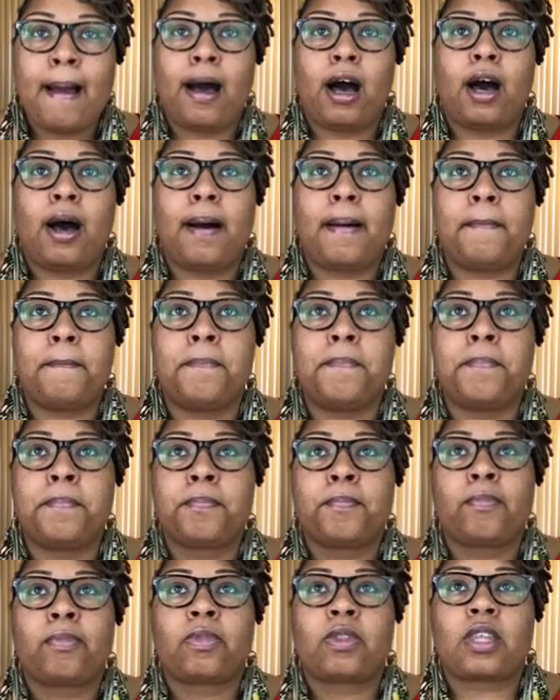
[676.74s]

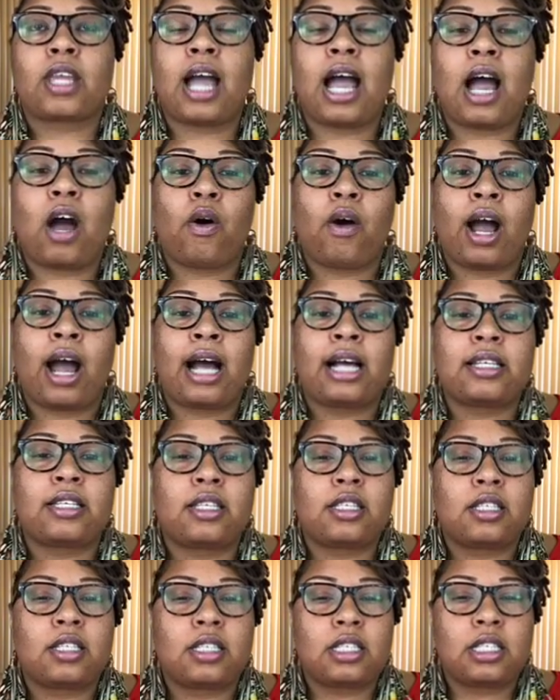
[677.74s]
How I
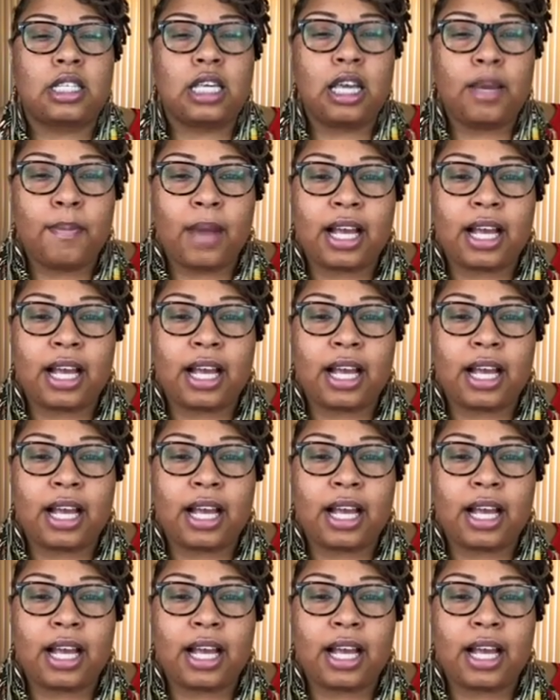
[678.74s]
see